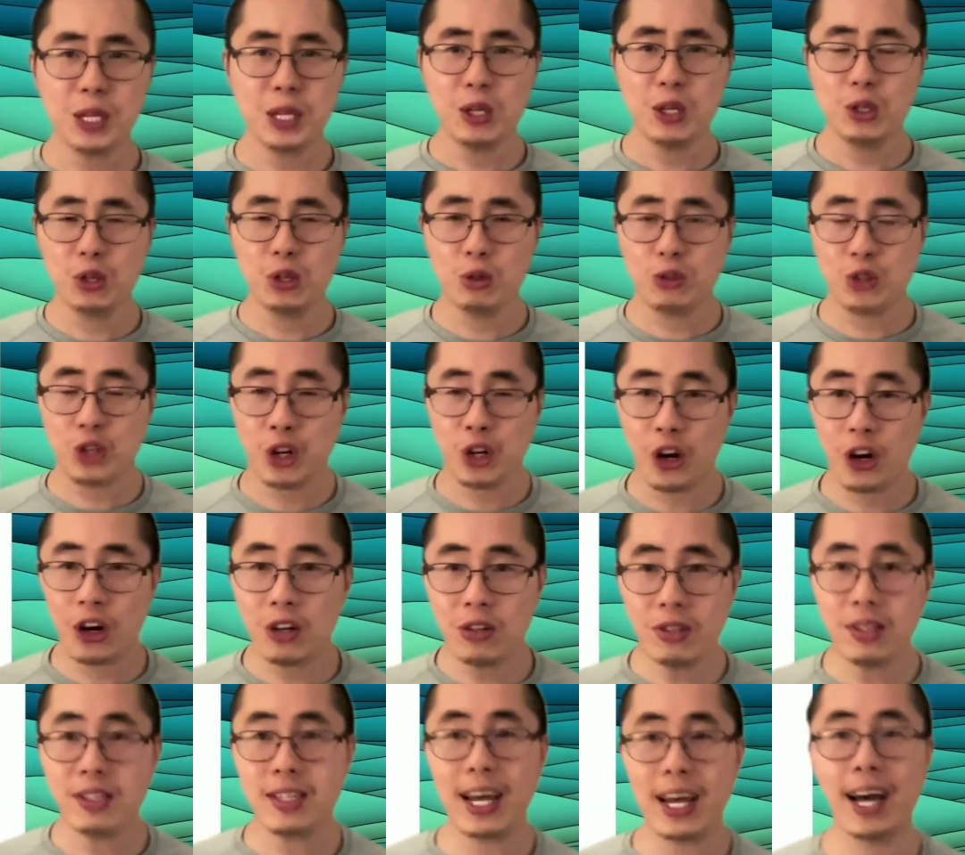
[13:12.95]
So it
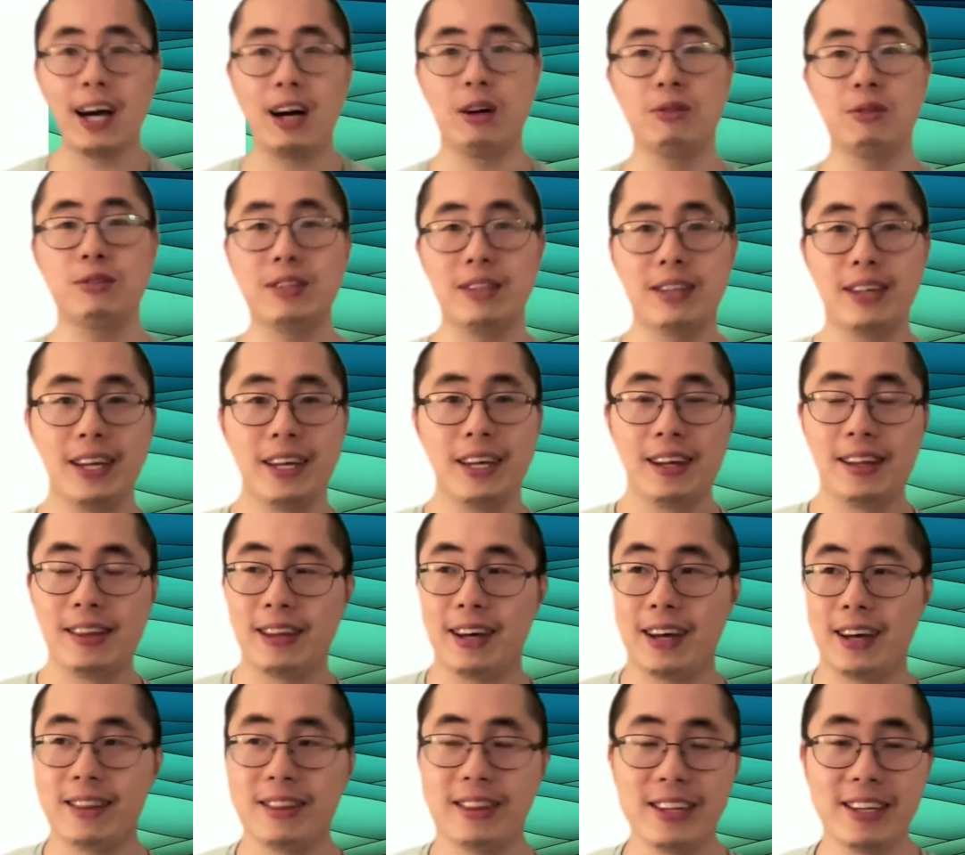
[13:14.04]
turns out
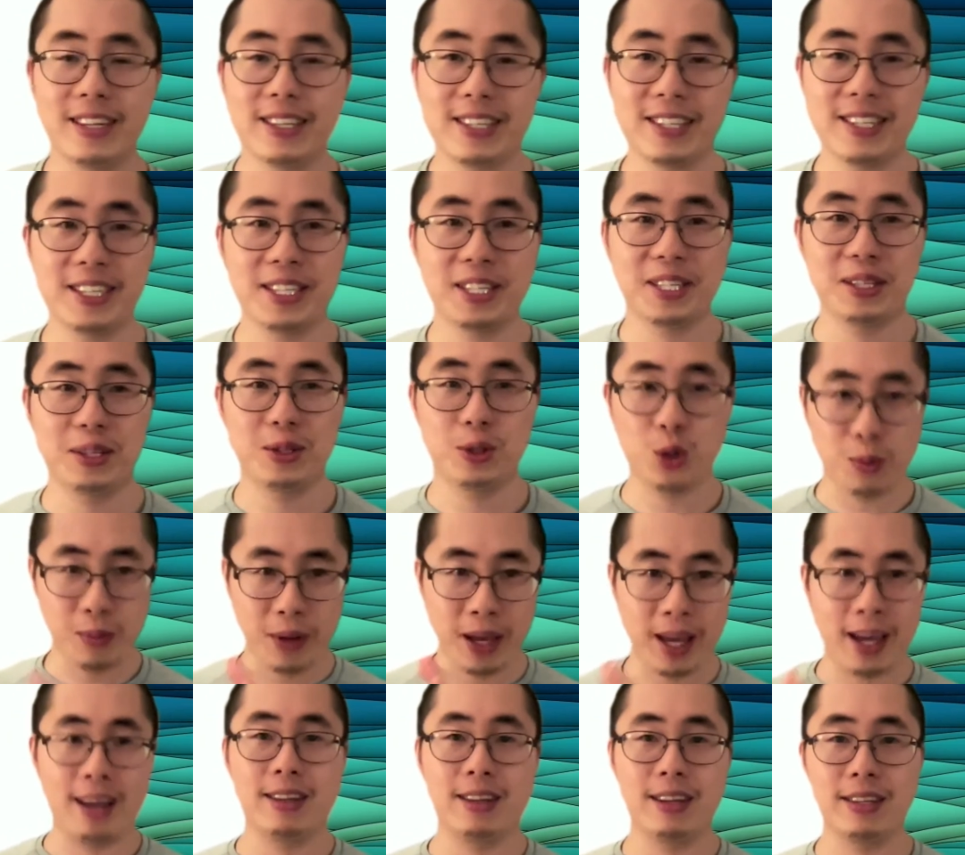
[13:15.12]
that this
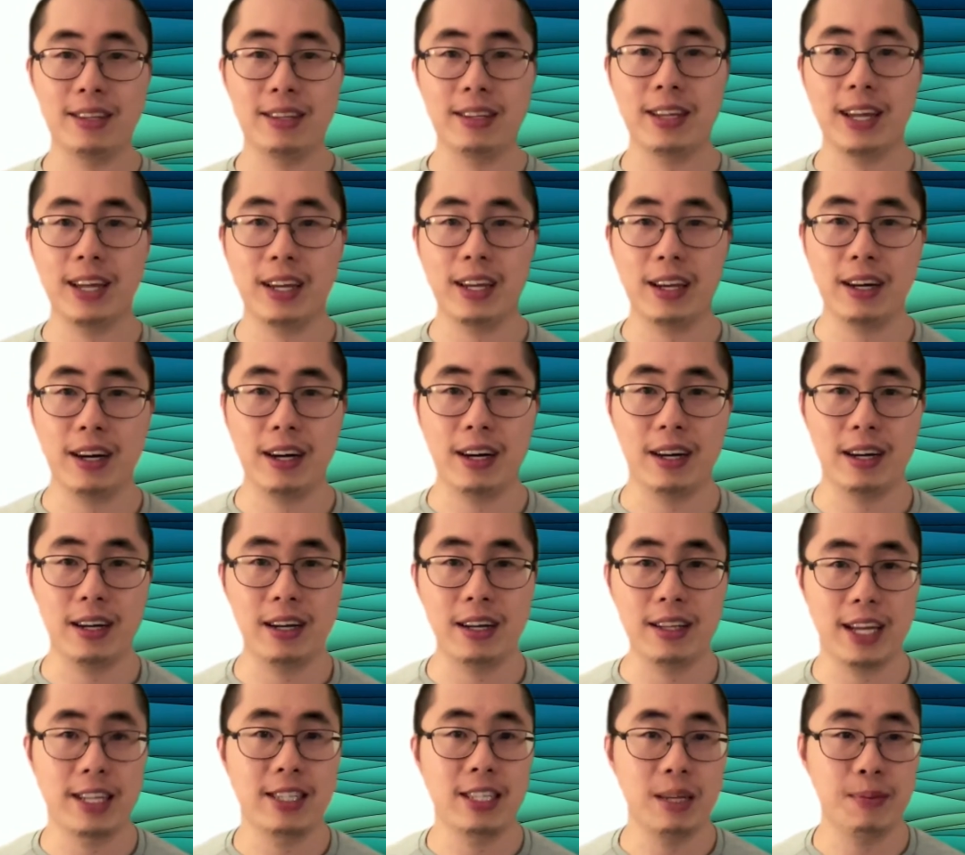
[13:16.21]
domain is an
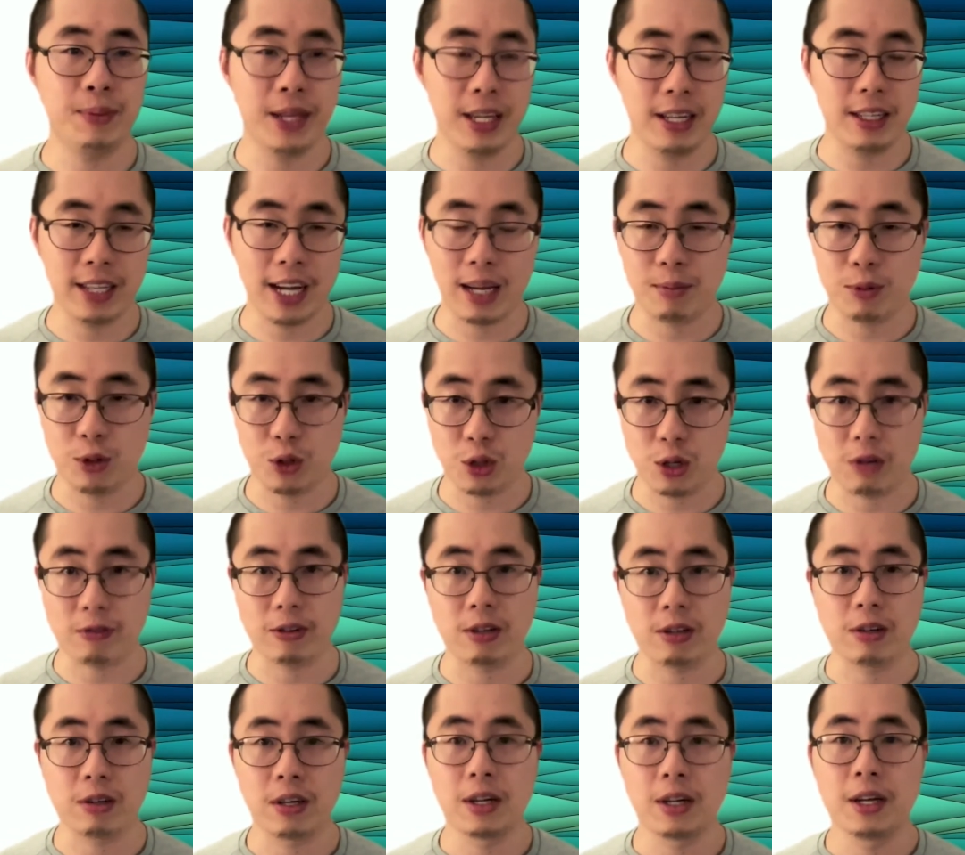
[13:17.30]
NTP time
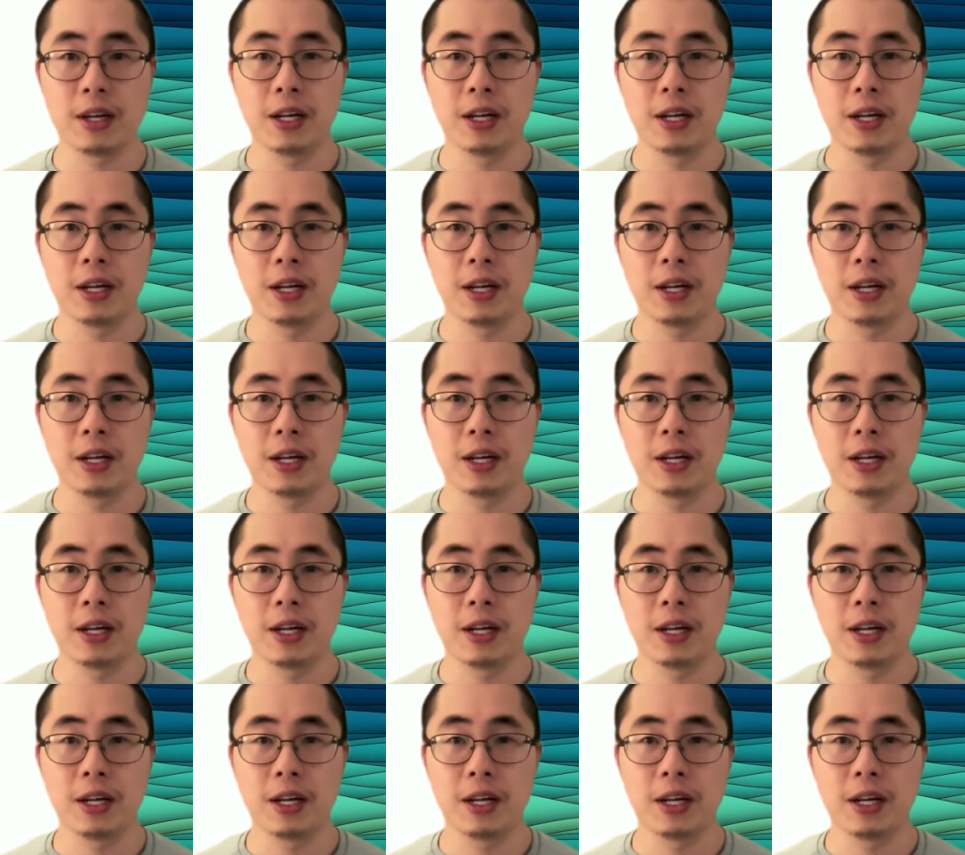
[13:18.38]
server.